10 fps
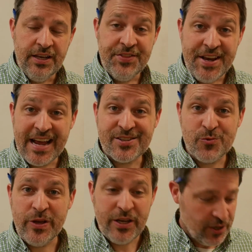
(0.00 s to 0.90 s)
In the next
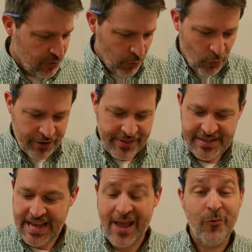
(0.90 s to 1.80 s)
week, the word of the
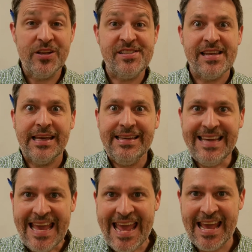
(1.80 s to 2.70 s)
day was
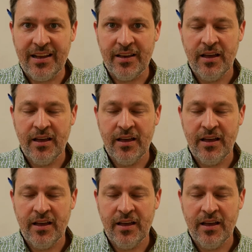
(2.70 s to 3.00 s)
king.